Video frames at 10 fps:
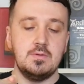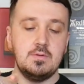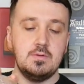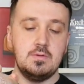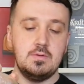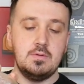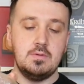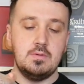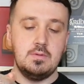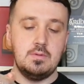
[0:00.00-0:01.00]

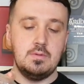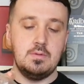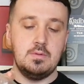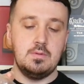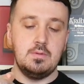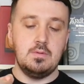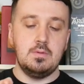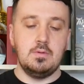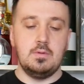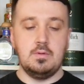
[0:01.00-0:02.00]

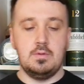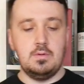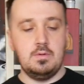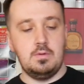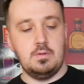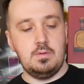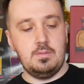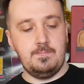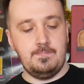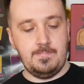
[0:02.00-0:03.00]

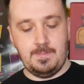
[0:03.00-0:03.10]
(no one is talking)